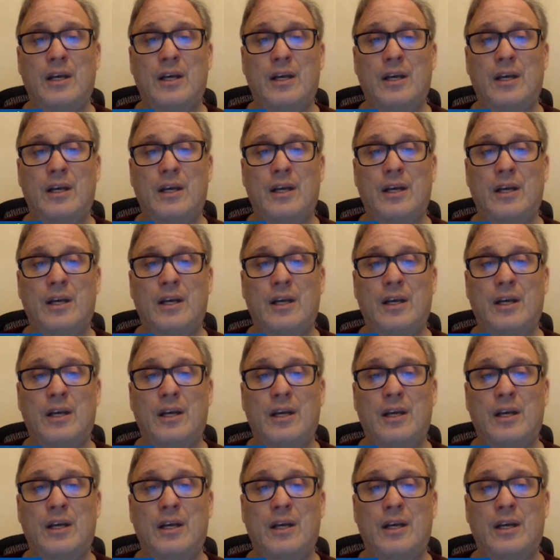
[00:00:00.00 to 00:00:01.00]
In my
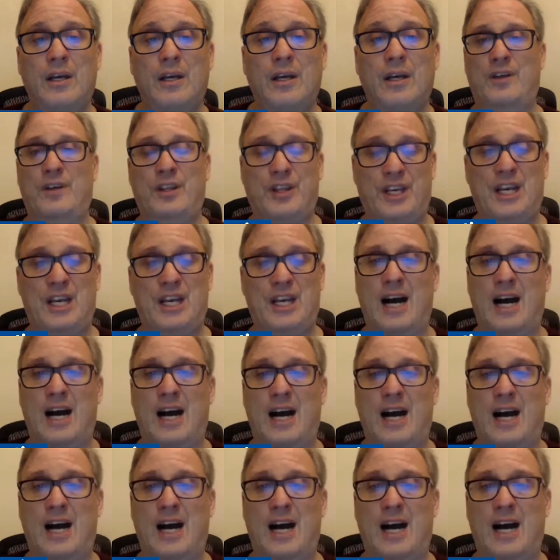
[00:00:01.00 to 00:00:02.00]
mind,
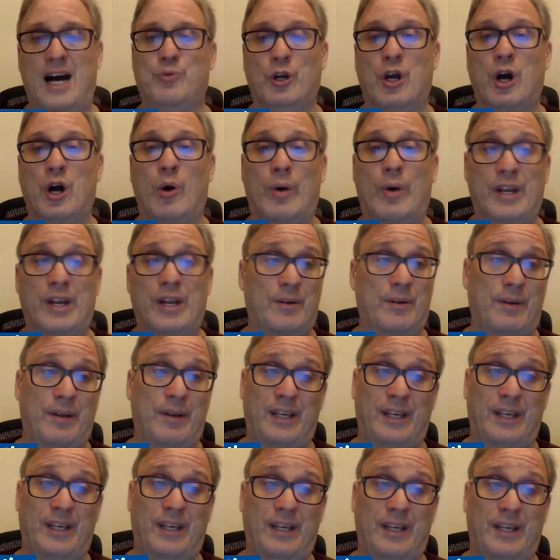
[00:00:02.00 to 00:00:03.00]
if the
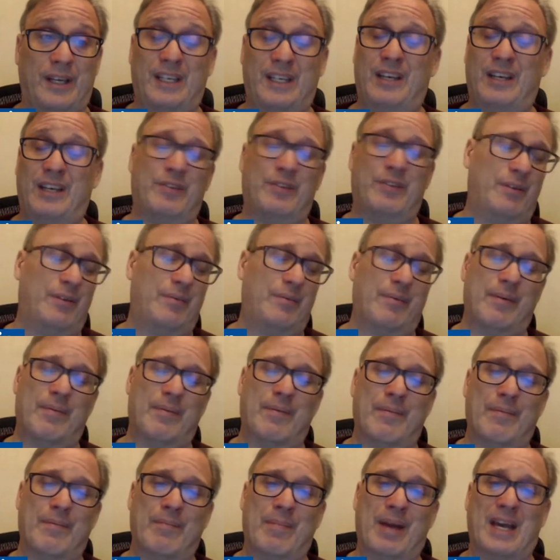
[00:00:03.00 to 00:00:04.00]
Islanders to even
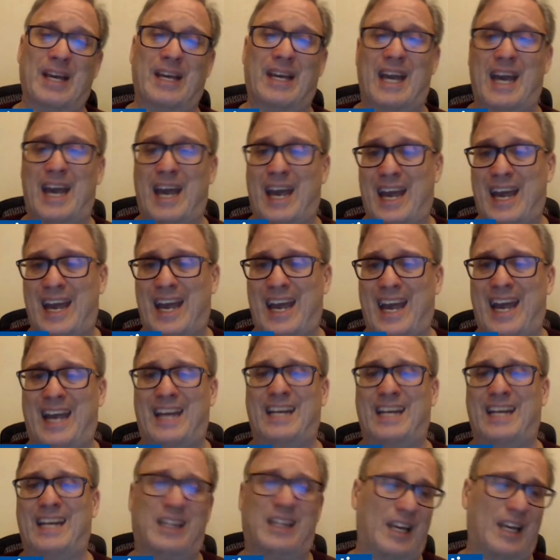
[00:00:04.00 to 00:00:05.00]
make
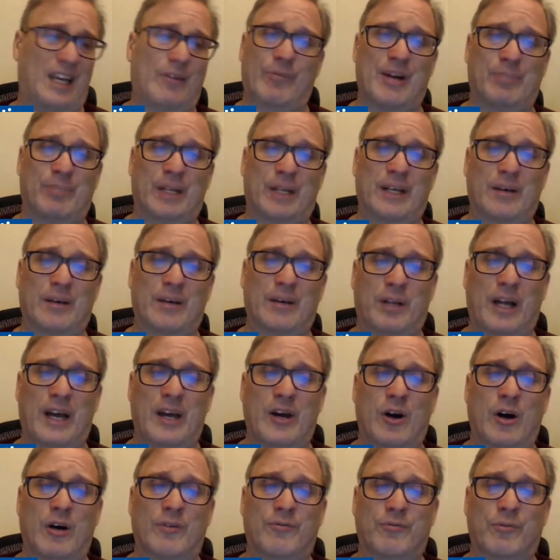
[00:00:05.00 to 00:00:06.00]
anything resembling a
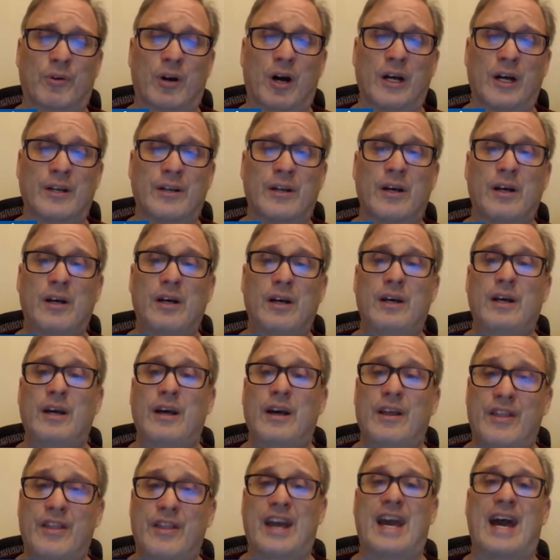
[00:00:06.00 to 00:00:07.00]
playoff run,
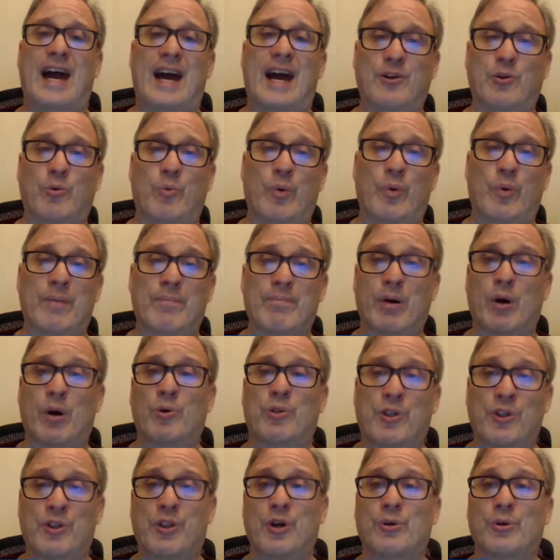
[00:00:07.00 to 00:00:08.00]
they had to win
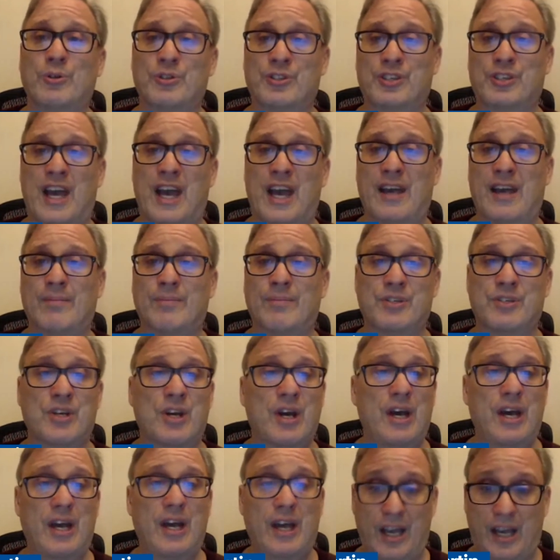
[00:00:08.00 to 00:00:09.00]
both of those games
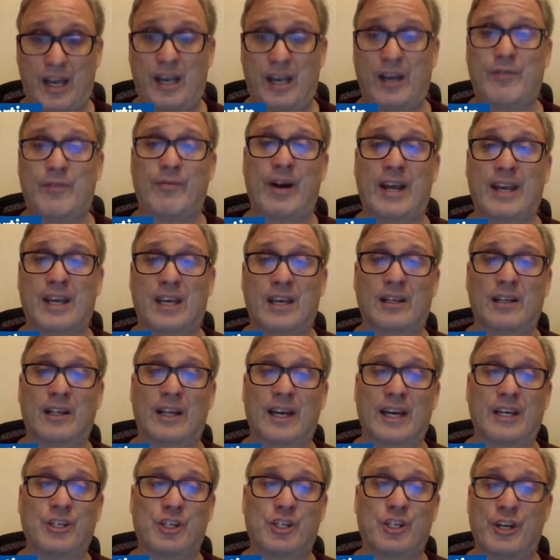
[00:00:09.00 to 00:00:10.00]
in
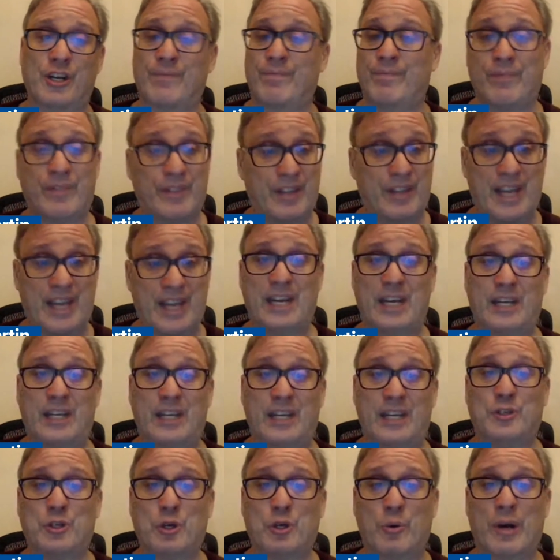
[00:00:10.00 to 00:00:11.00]
regulation. They
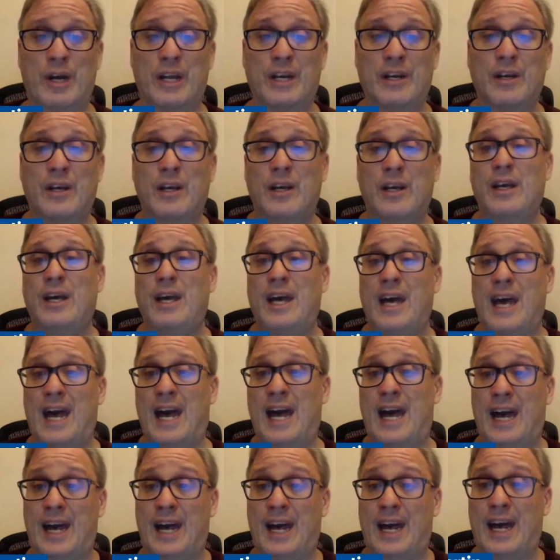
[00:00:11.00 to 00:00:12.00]
didn't do it.
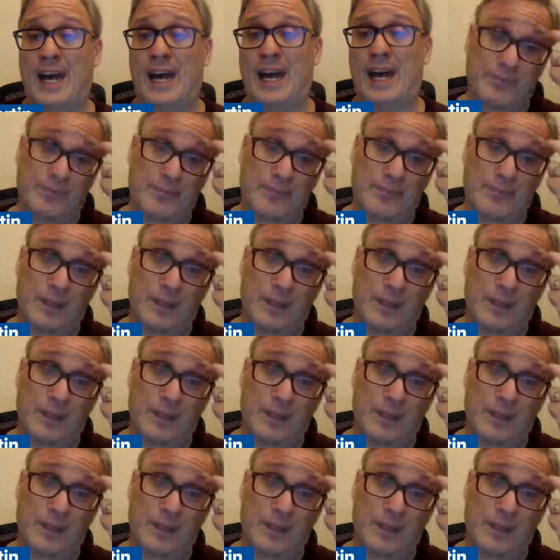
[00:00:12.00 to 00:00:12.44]
And